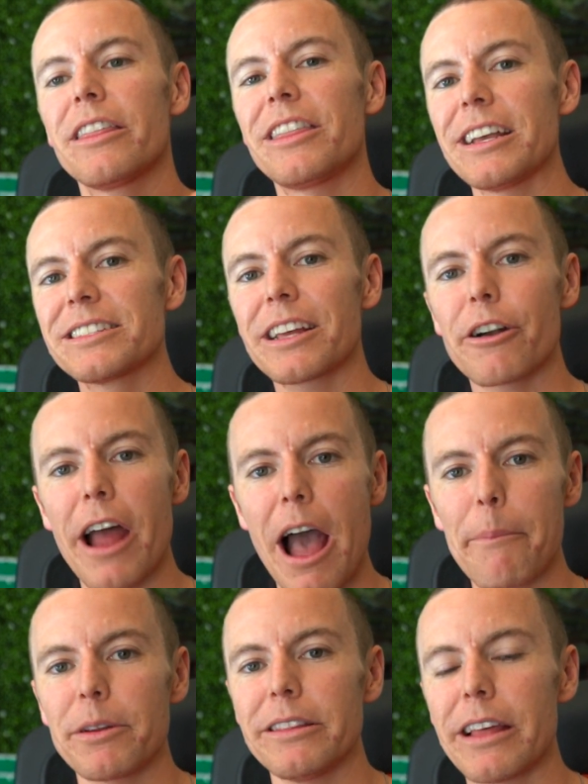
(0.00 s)
things that are
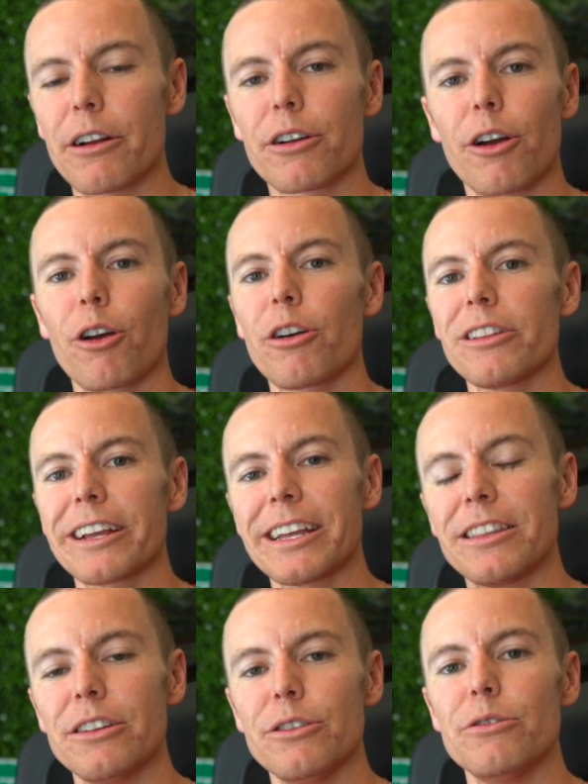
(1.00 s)
happening that are current, like
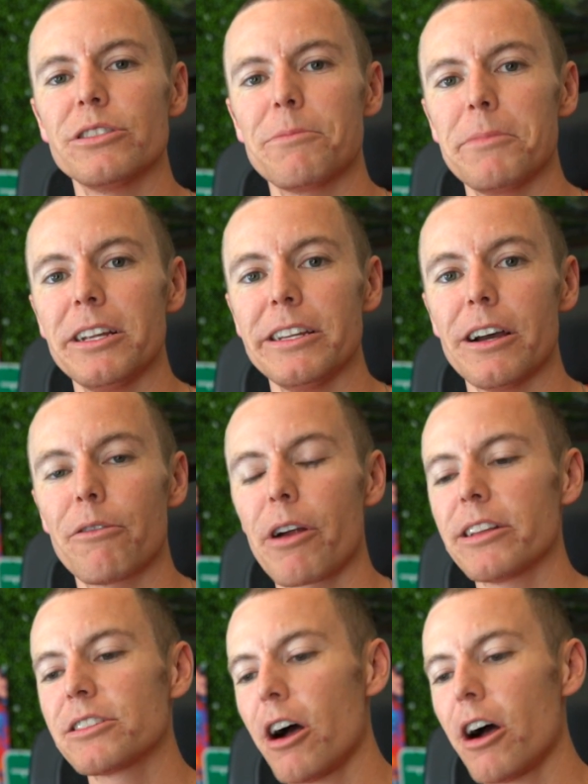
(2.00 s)
in the news and media, right?